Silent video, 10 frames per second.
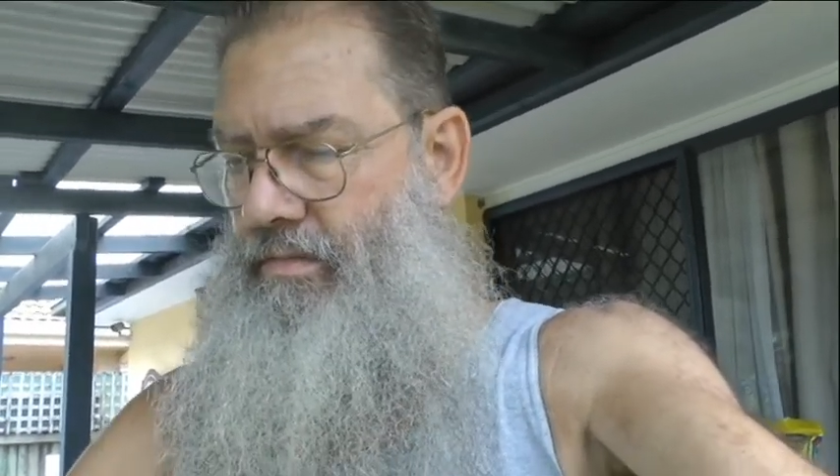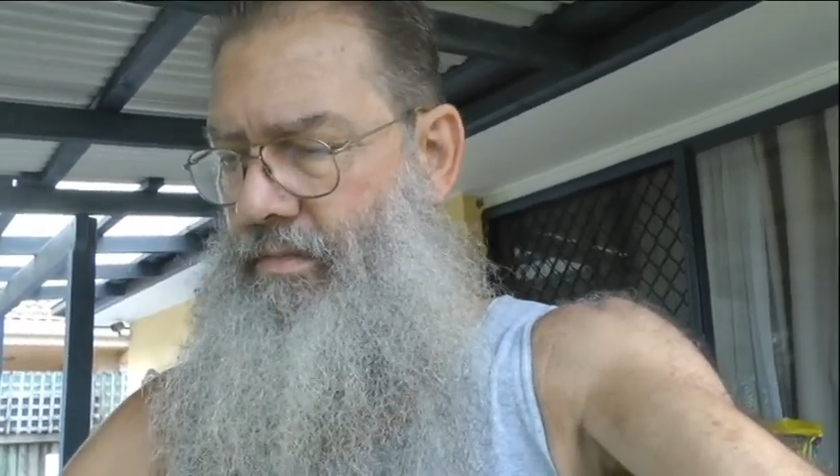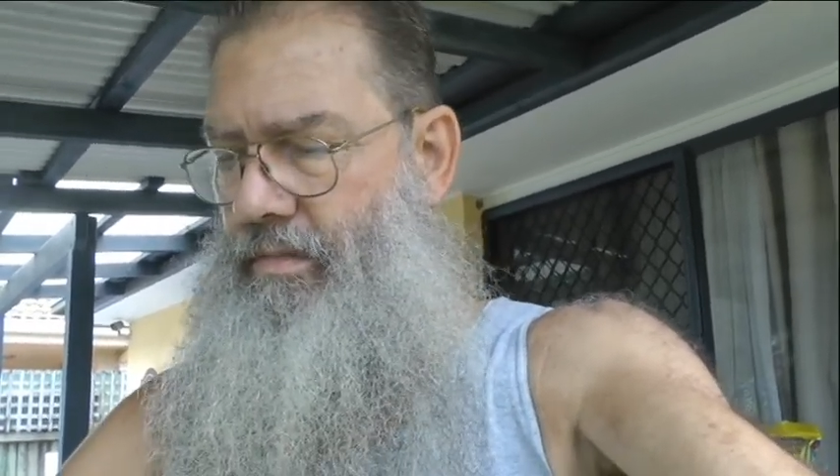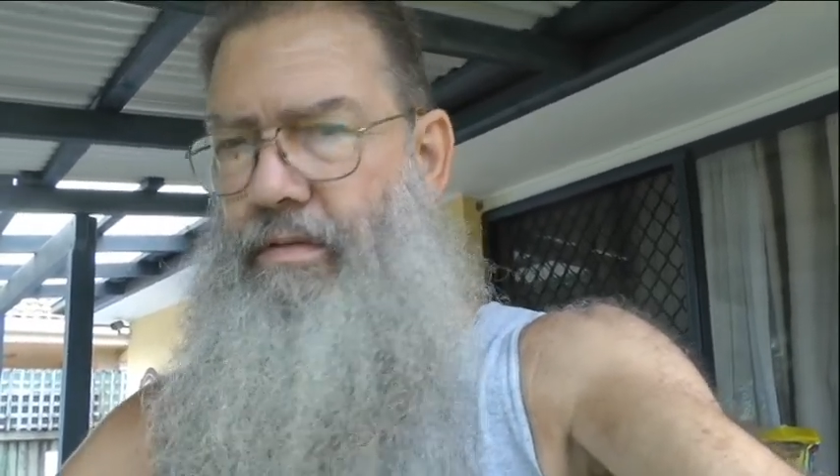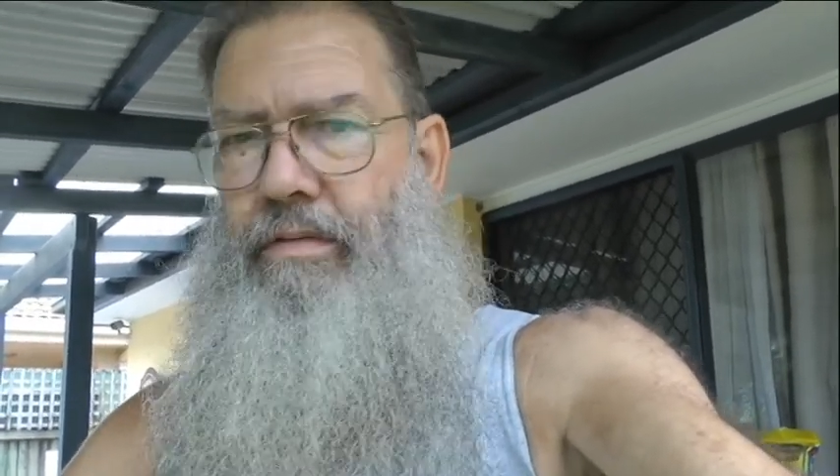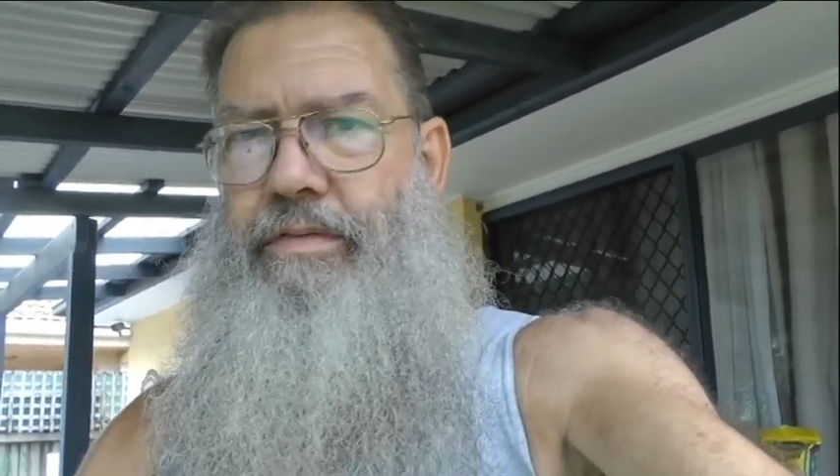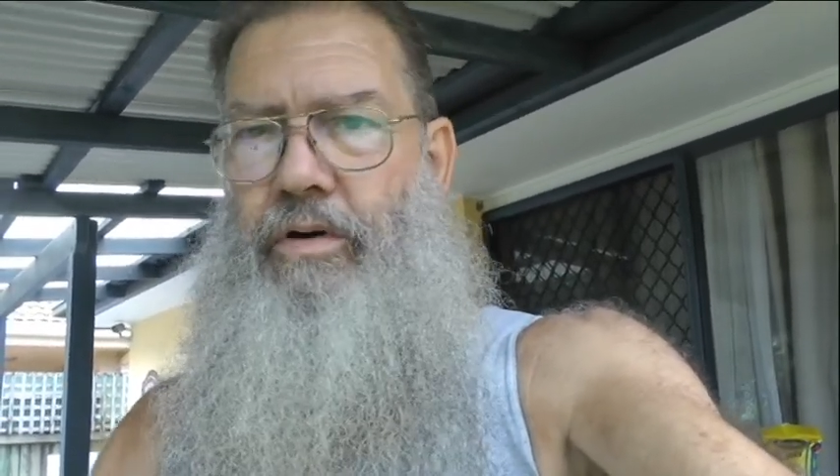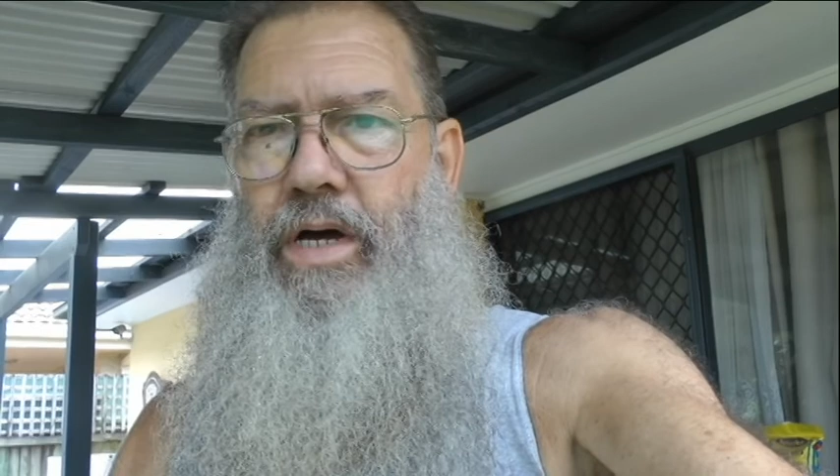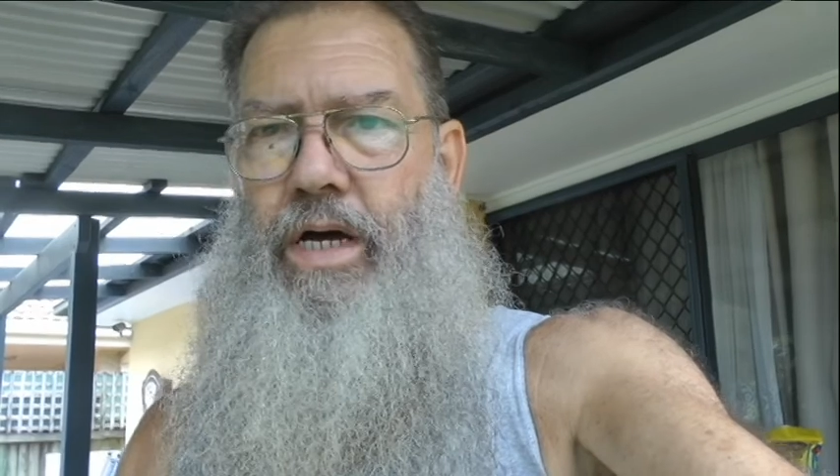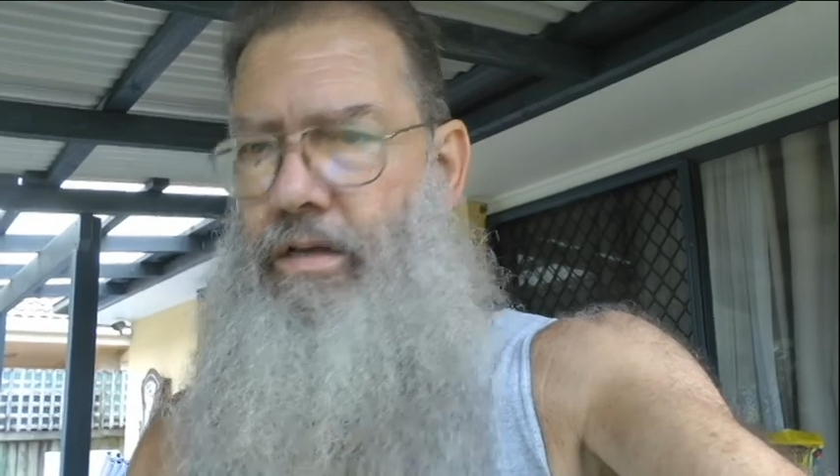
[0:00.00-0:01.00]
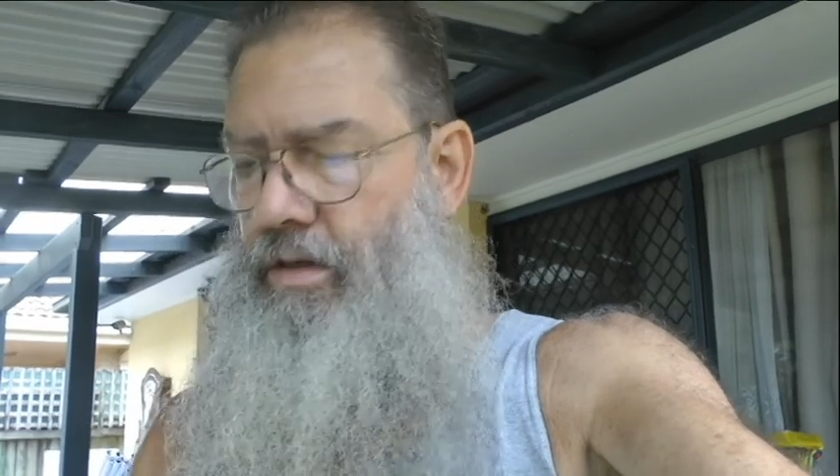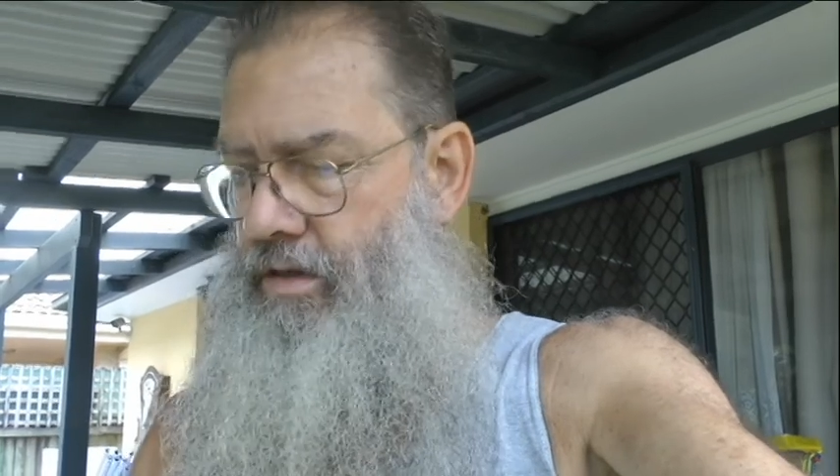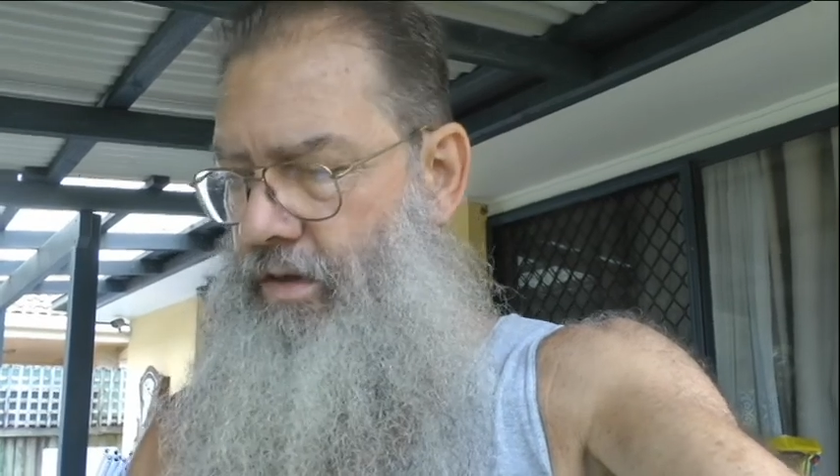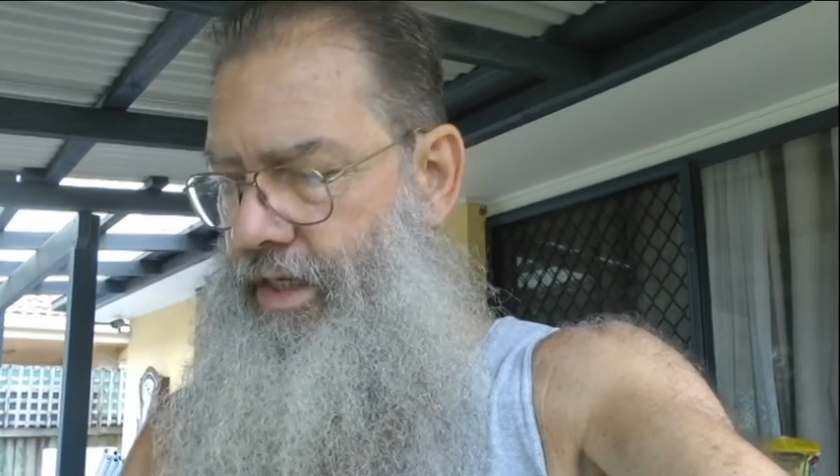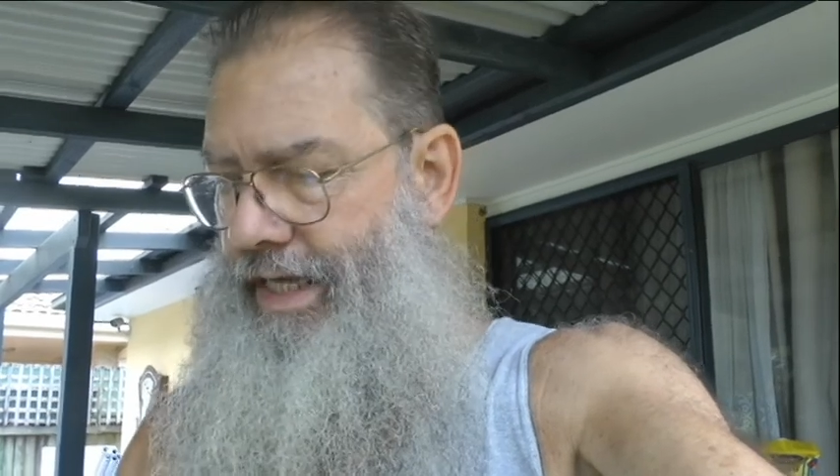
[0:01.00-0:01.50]

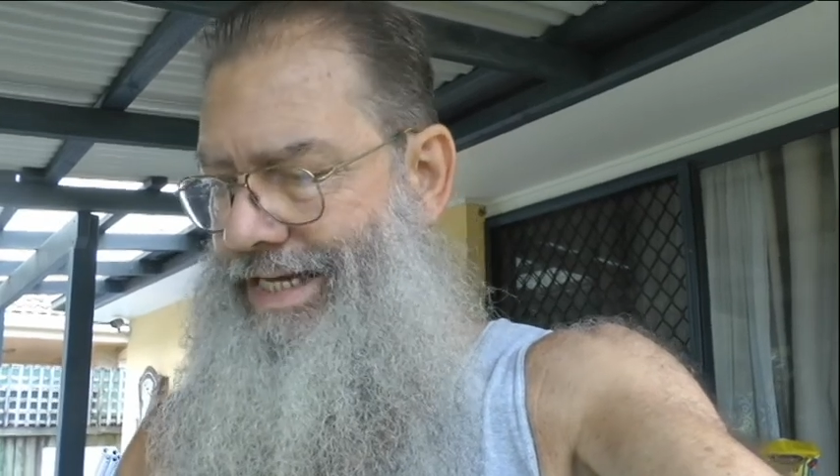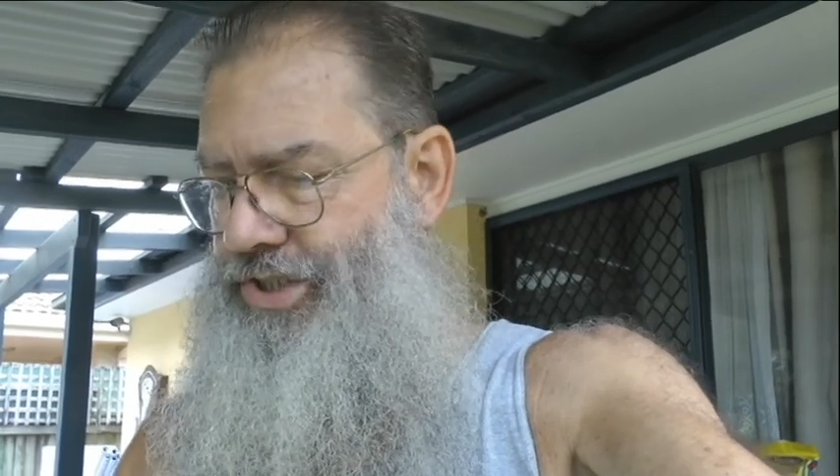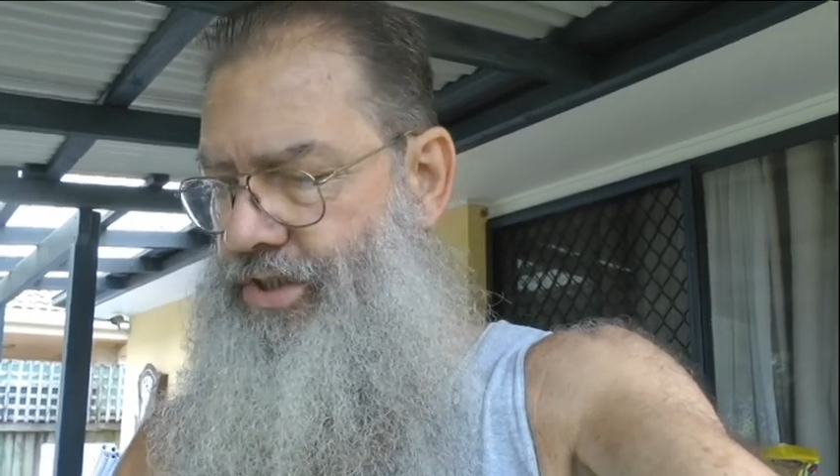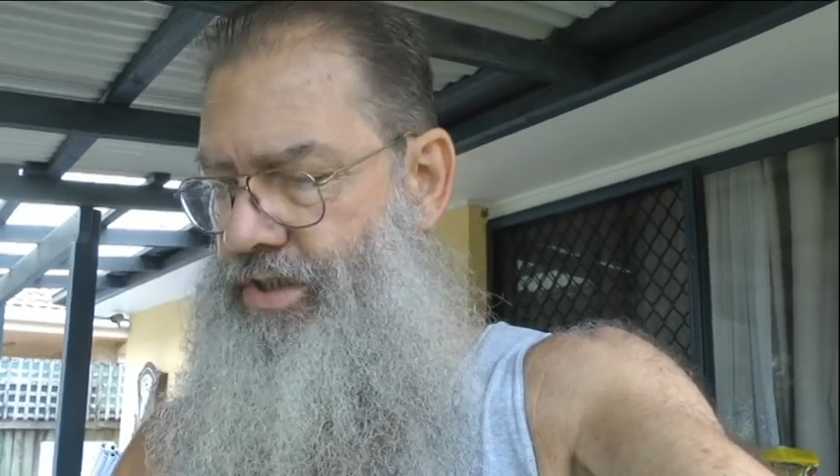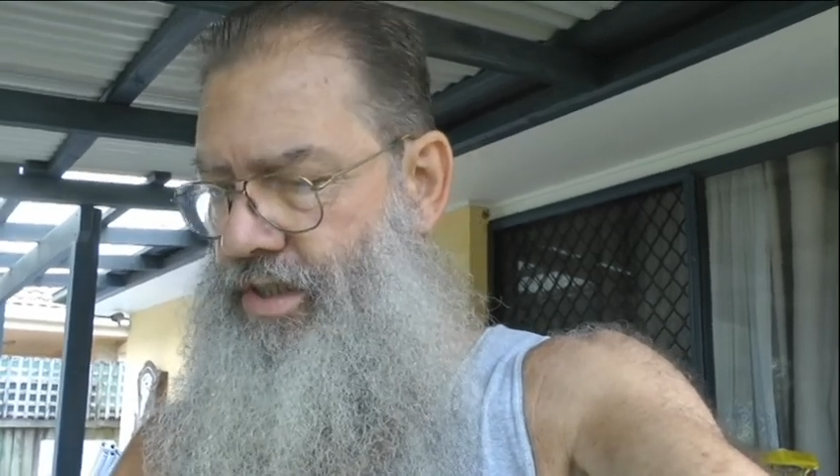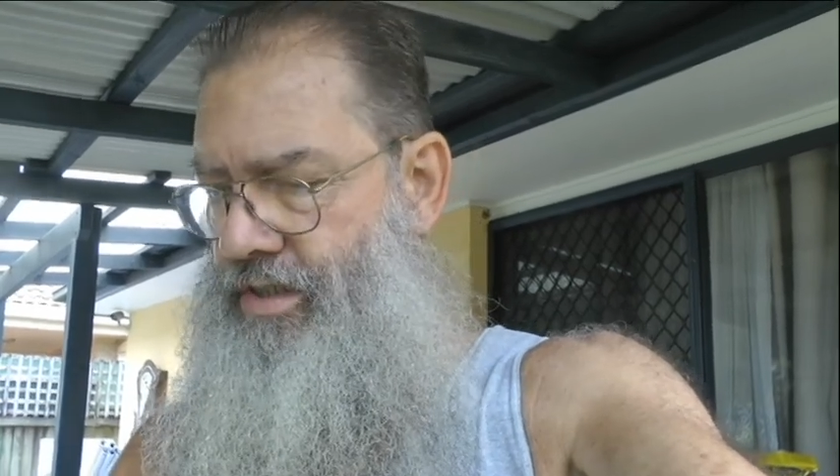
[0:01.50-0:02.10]
thioglycolic acid